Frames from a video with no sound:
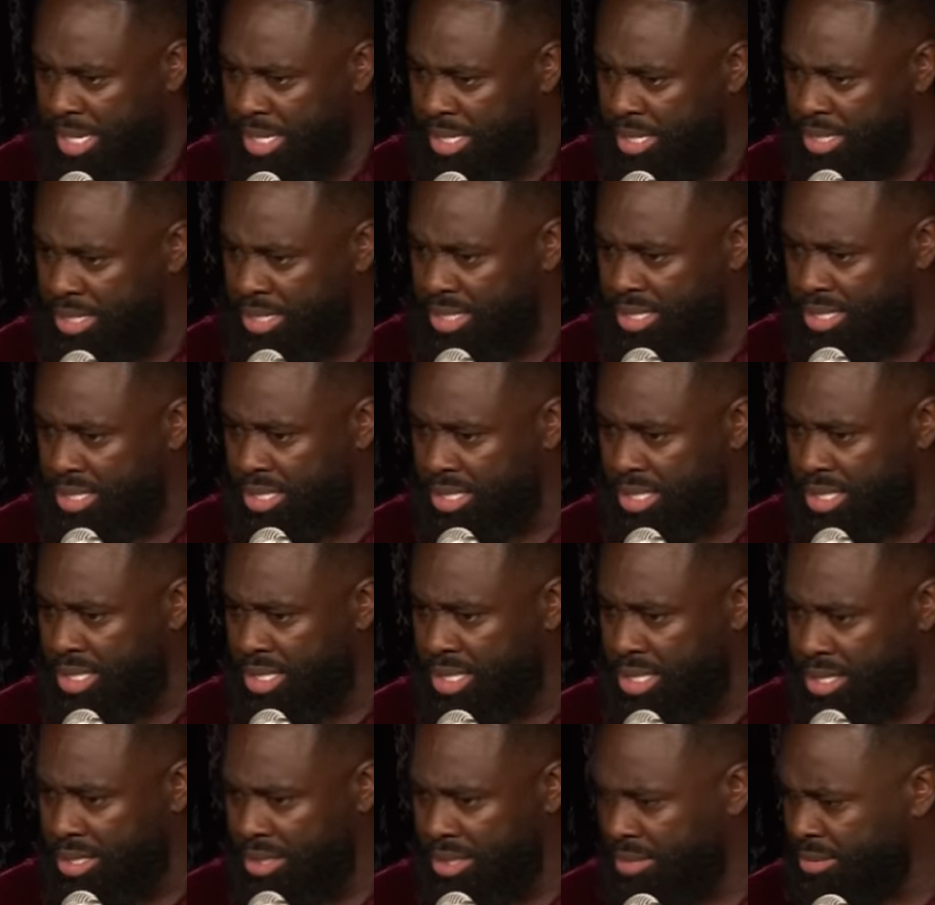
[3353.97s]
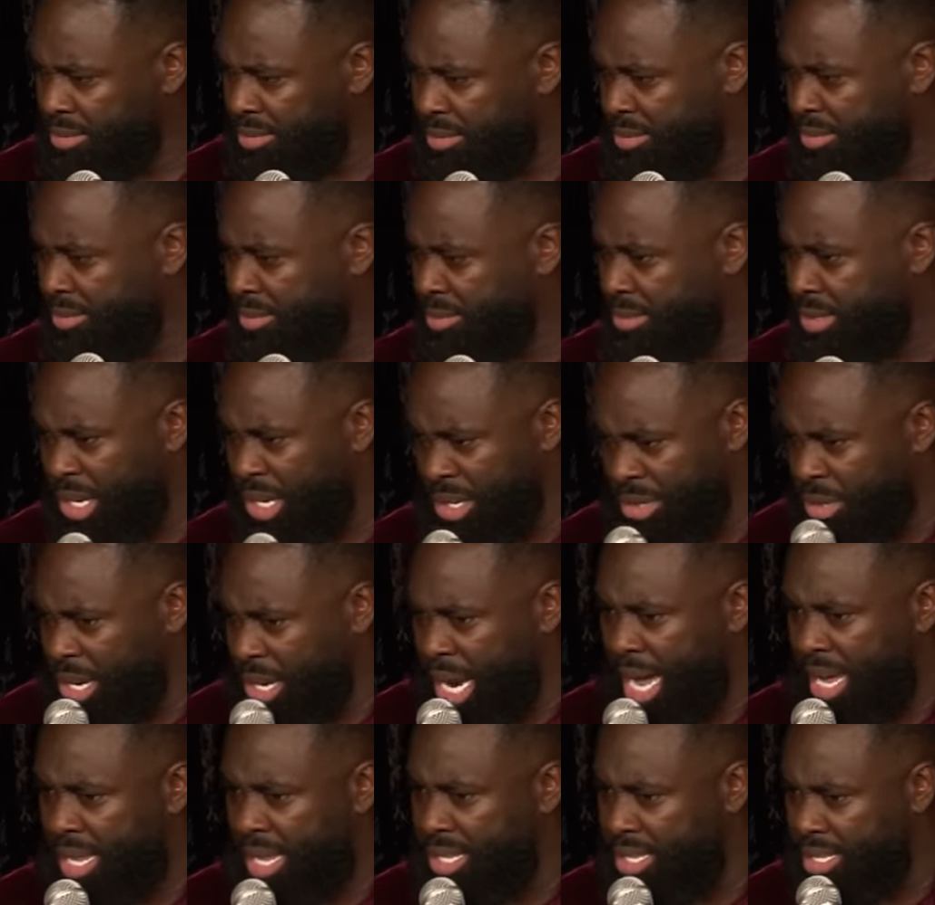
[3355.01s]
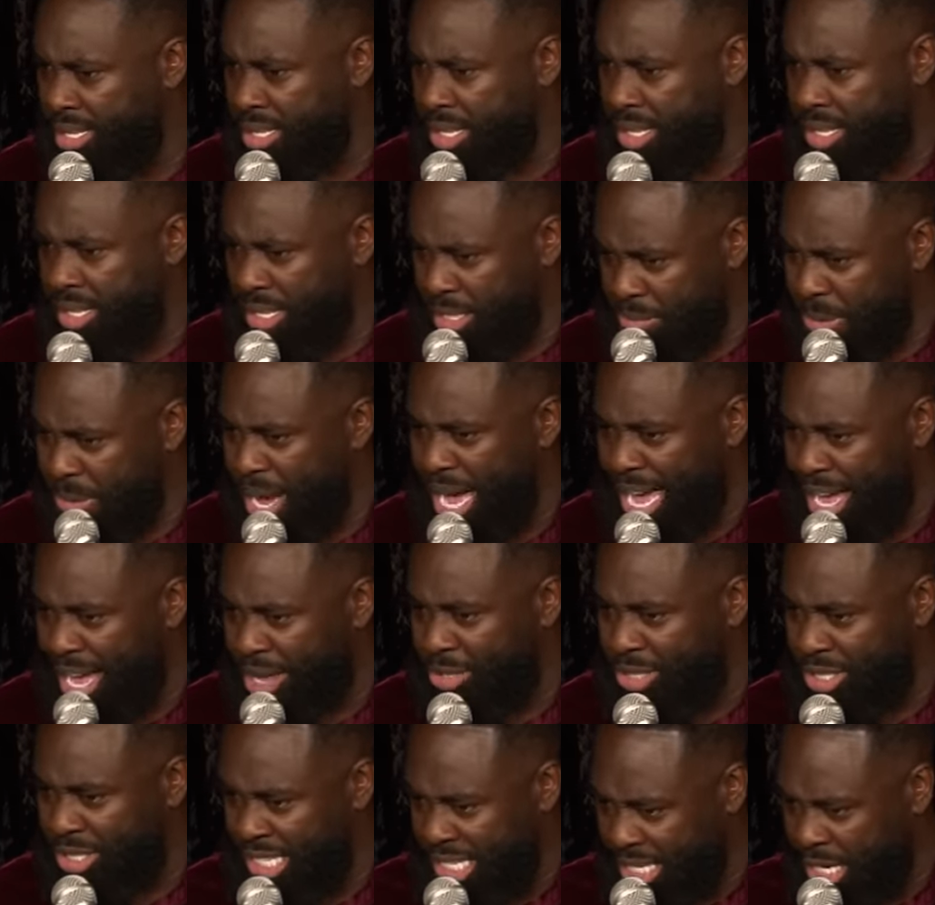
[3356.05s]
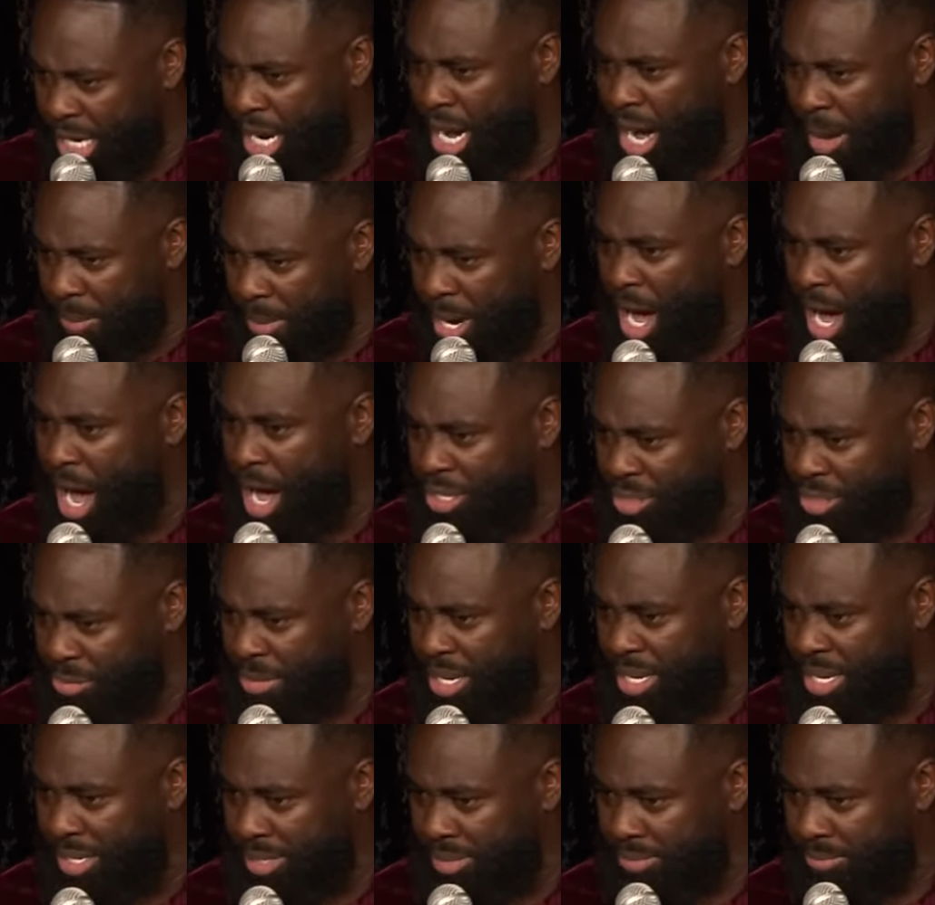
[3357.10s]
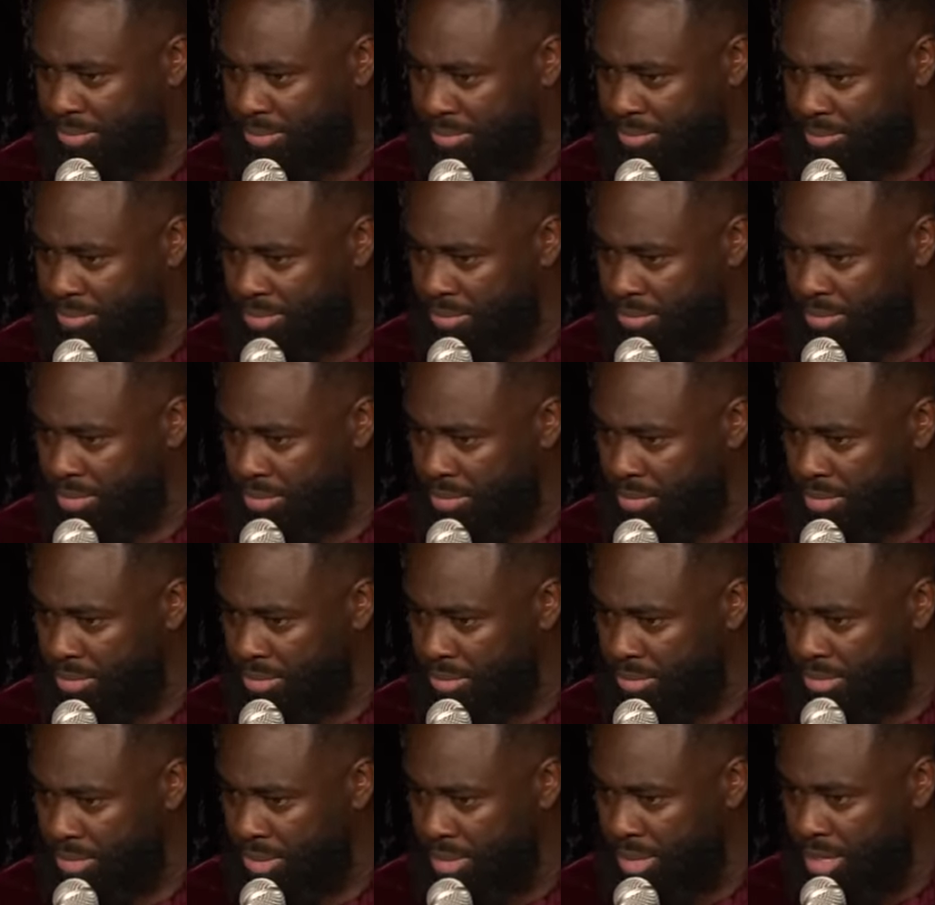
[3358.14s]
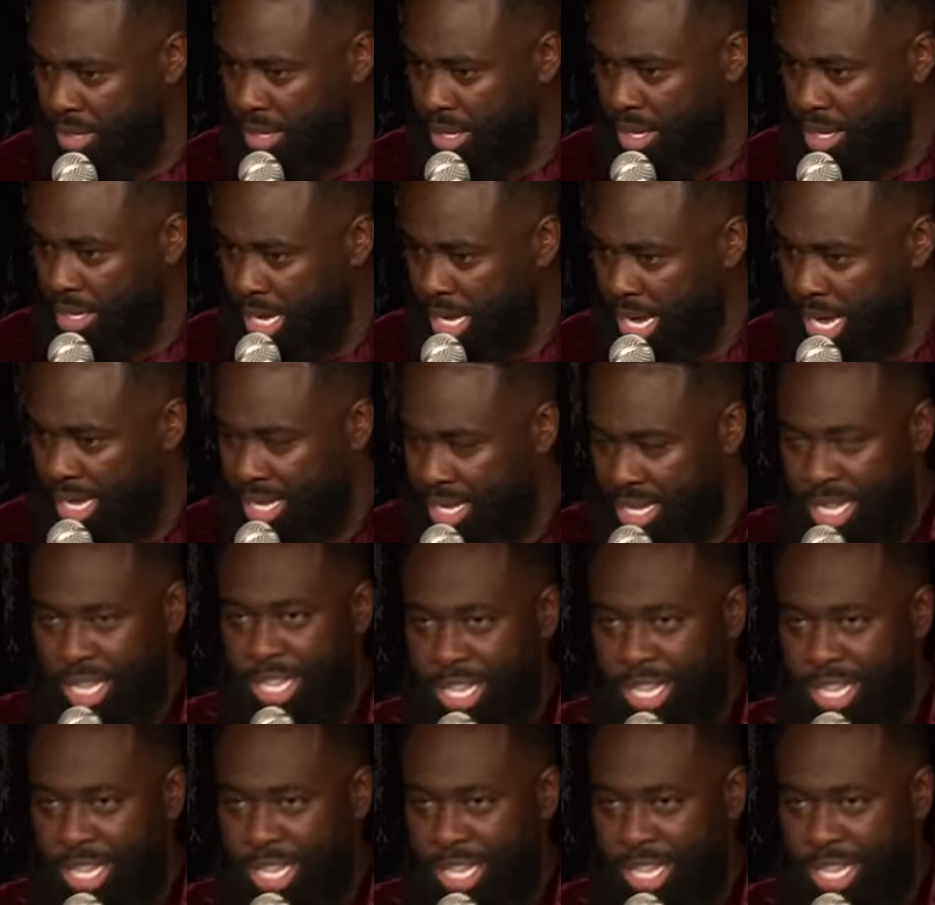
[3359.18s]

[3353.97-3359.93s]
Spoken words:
Don't do that. It's my house. He can come and ask me." Yeah?